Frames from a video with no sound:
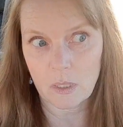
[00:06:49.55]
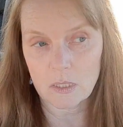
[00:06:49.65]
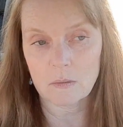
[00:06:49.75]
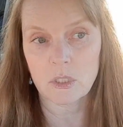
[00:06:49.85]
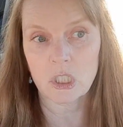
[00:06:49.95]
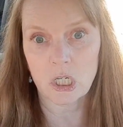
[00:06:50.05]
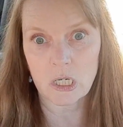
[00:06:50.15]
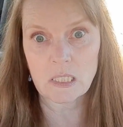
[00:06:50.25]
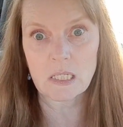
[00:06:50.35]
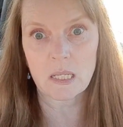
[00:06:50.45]
because I'm
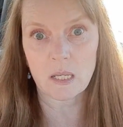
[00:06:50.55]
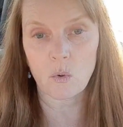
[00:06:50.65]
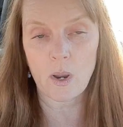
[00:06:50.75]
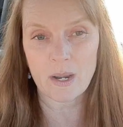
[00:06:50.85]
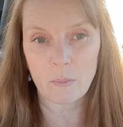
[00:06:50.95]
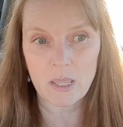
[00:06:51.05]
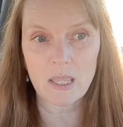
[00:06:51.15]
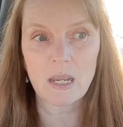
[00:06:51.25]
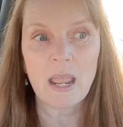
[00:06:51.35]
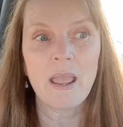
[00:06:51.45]
starting to get quite a
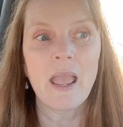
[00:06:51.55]
bit